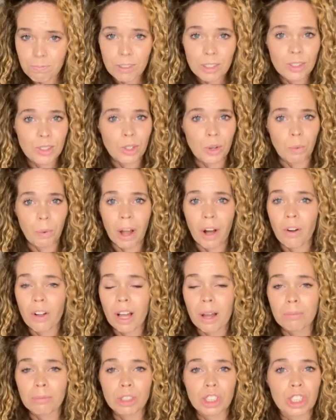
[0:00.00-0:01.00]
So
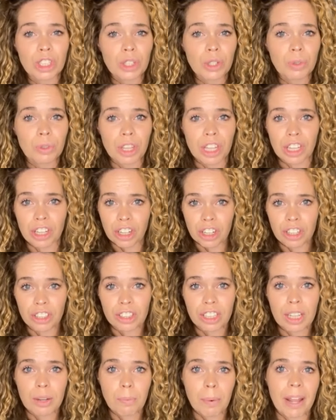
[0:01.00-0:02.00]
welcome to the
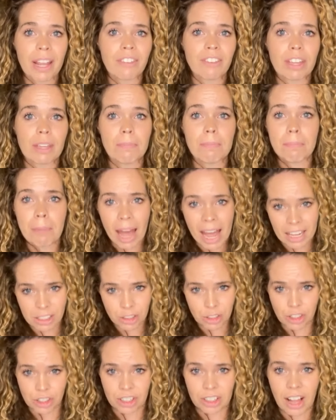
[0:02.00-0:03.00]
Curly Wavy
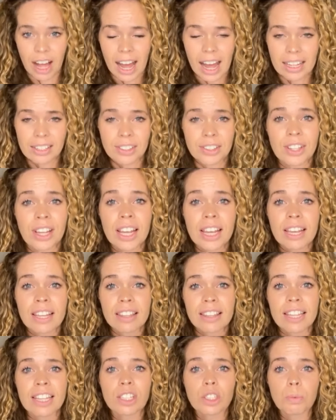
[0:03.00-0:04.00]
Masterclass.
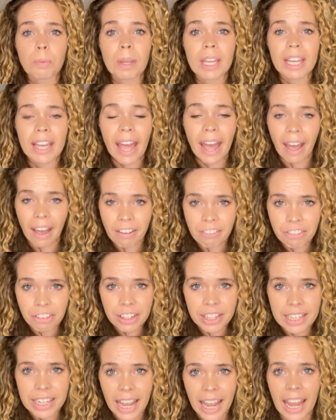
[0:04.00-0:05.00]
This week, every
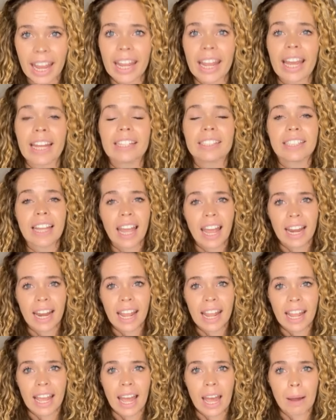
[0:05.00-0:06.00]
day at 10
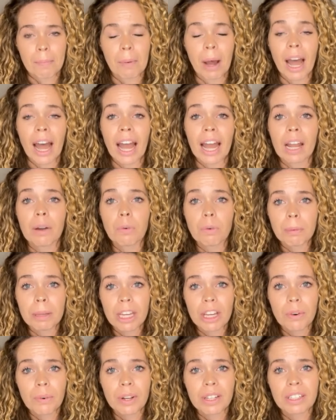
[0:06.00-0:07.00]
a.m., I will be
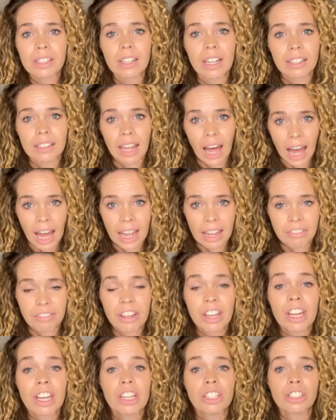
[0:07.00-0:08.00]
going live
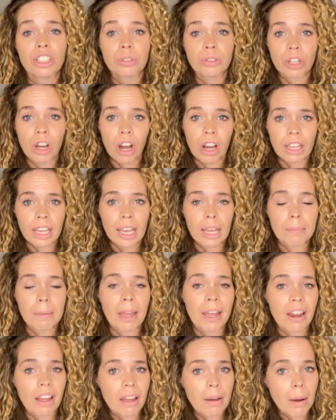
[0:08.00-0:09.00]
to talk a
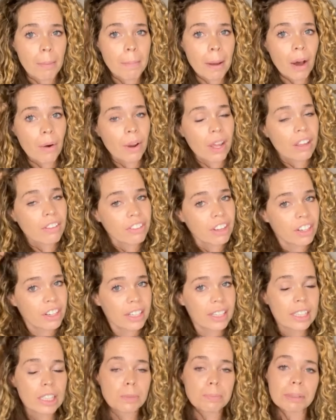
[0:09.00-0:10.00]
bit about a very
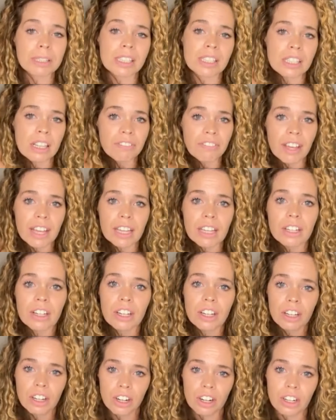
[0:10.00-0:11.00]
specific
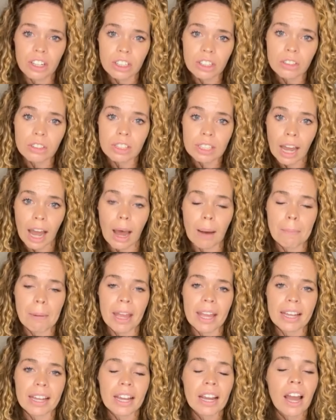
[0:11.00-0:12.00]
curl
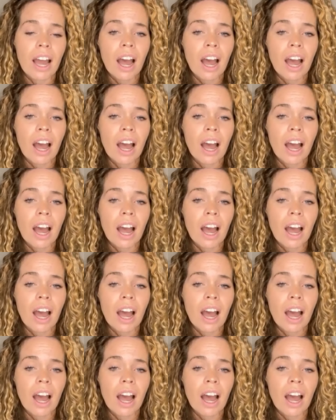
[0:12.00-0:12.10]
topic.